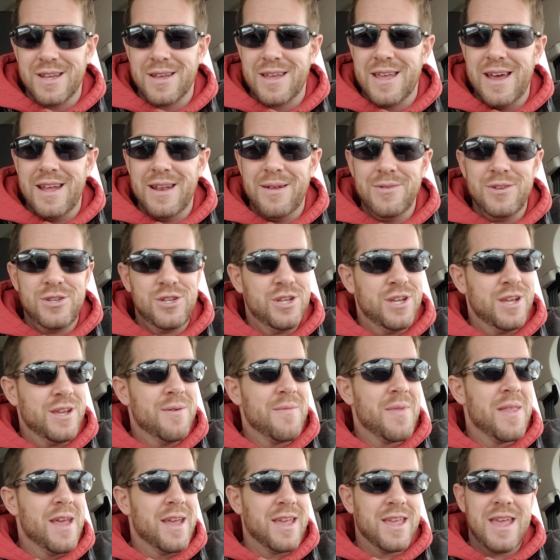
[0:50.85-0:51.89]
Again, I mean, she
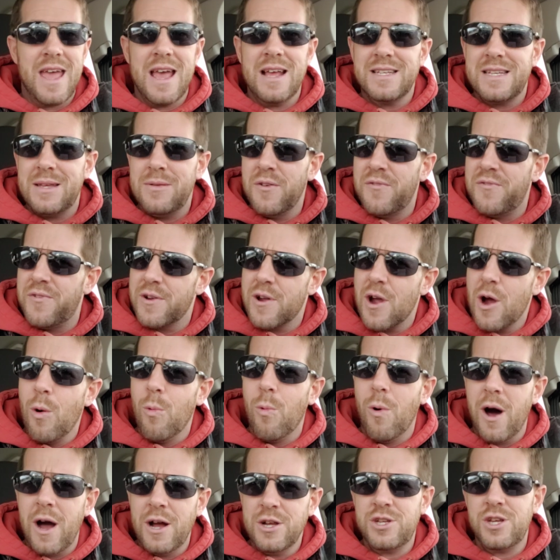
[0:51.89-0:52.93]
can't seem to figure out
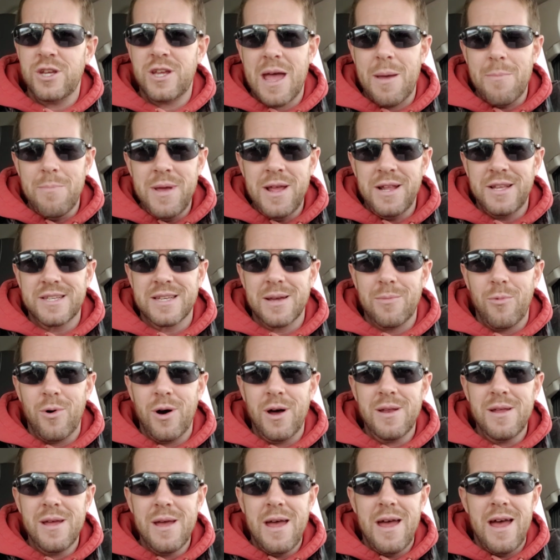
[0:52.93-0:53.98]
why she can't meet
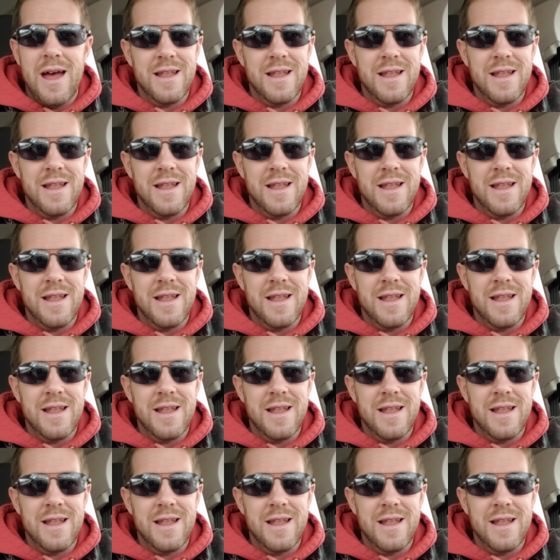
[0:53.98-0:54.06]
someone,